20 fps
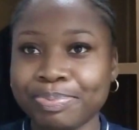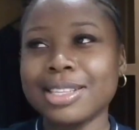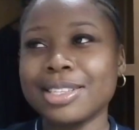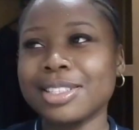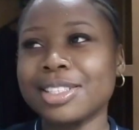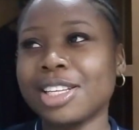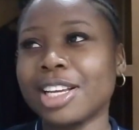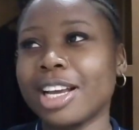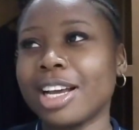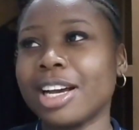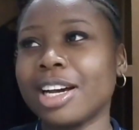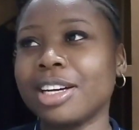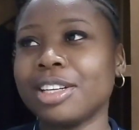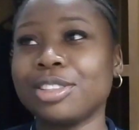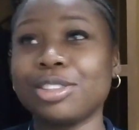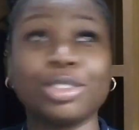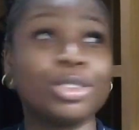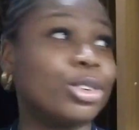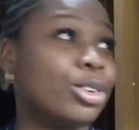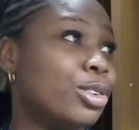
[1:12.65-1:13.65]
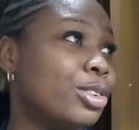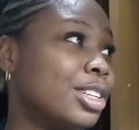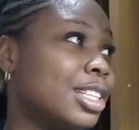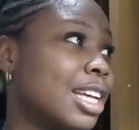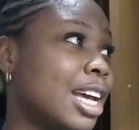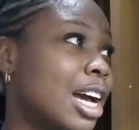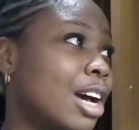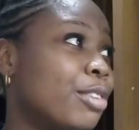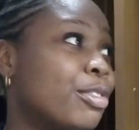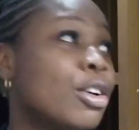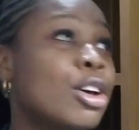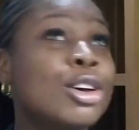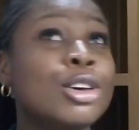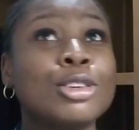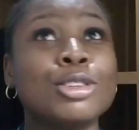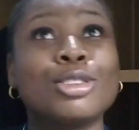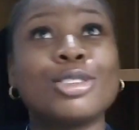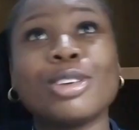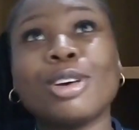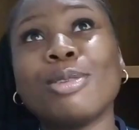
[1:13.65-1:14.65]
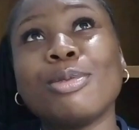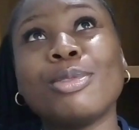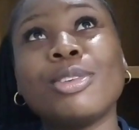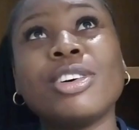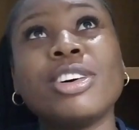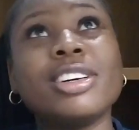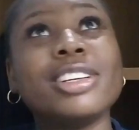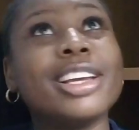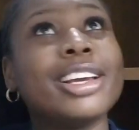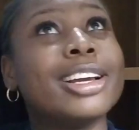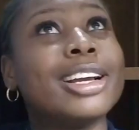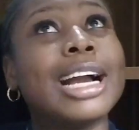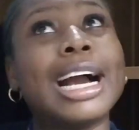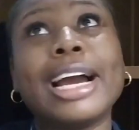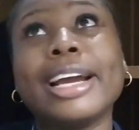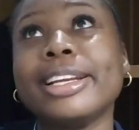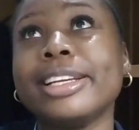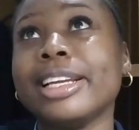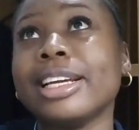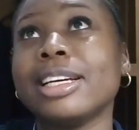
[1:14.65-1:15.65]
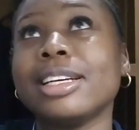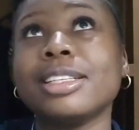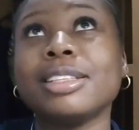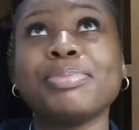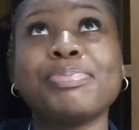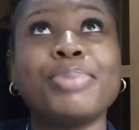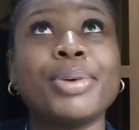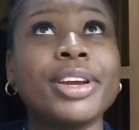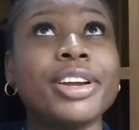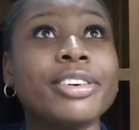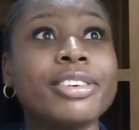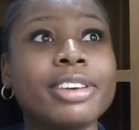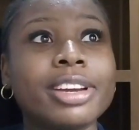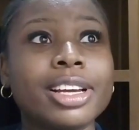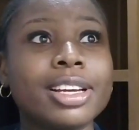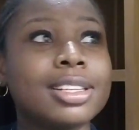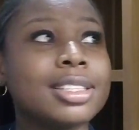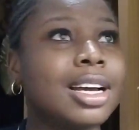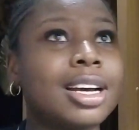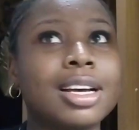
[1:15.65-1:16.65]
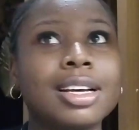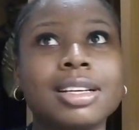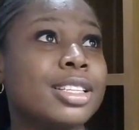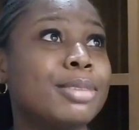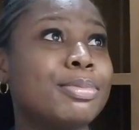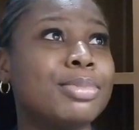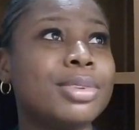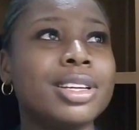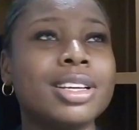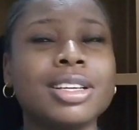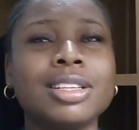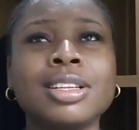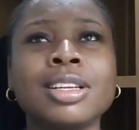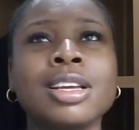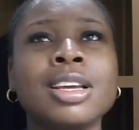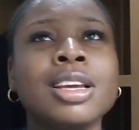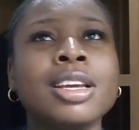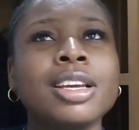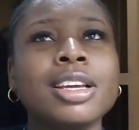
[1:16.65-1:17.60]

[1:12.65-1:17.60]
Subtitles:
As a child, you always have someone, a guardian, parent, a sibling,